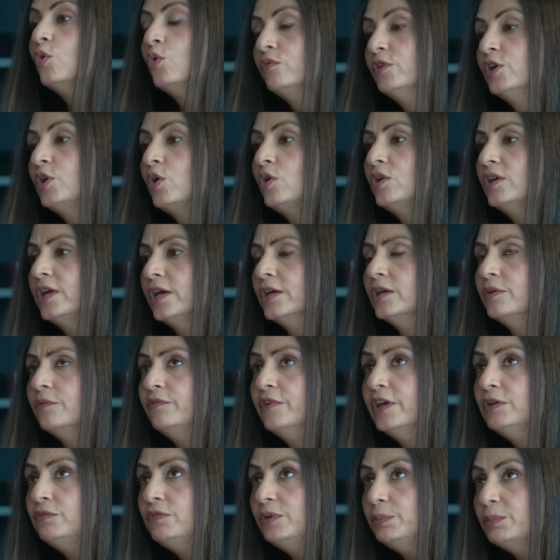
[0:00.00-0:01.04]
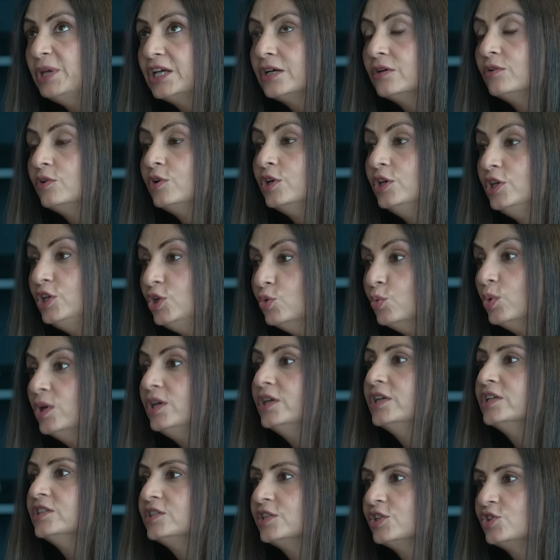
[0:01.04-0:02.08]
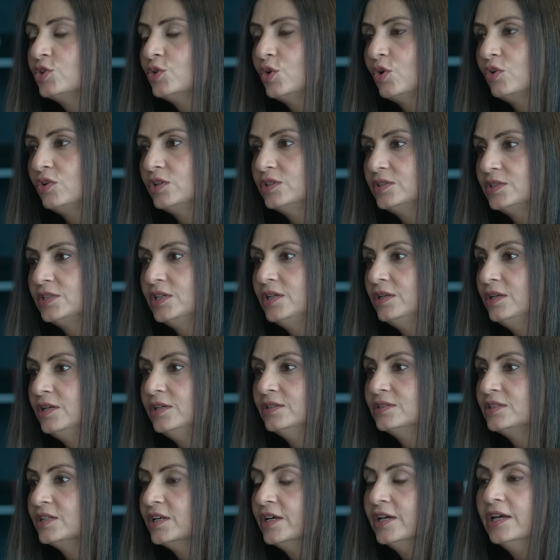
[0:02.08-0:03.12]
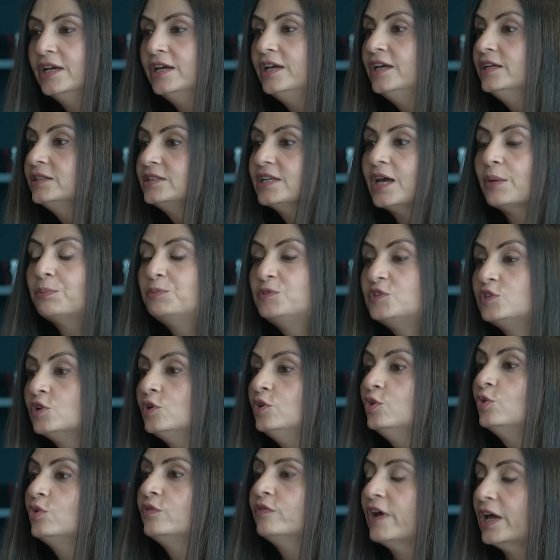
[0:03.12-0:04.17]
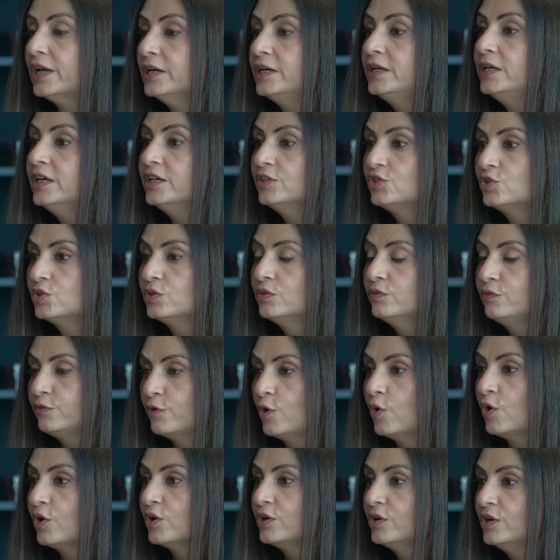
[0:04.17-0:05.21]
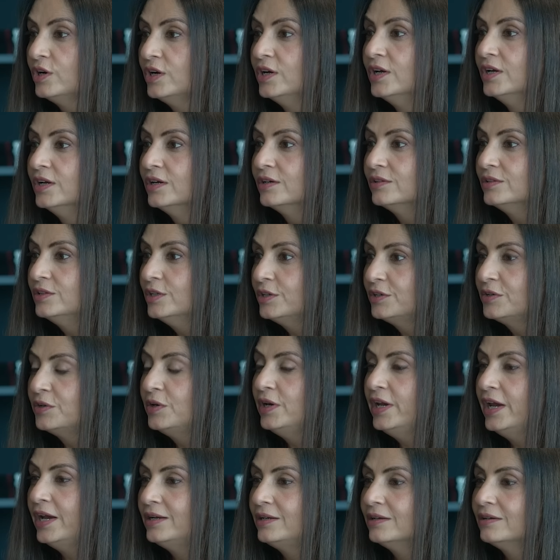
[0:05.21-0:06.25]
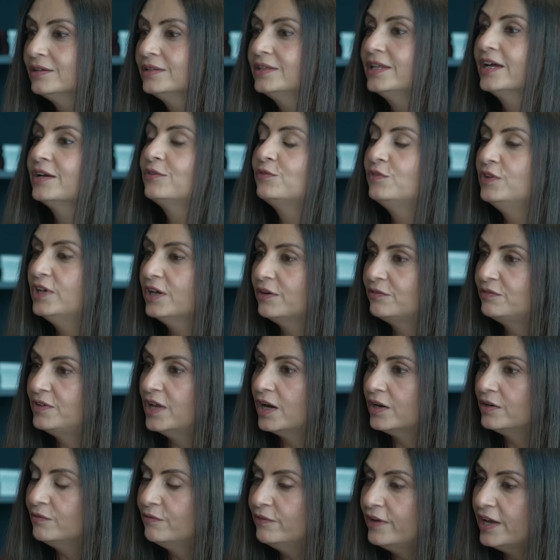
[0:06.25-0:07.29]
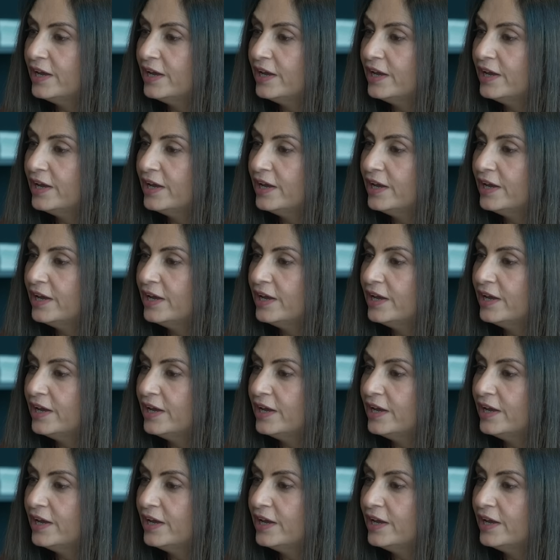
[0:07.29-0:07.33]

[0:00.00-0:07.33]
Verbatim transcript: overall when we make a renewal decision on a series mm-hmm. it's absolute validation for the creator that we have done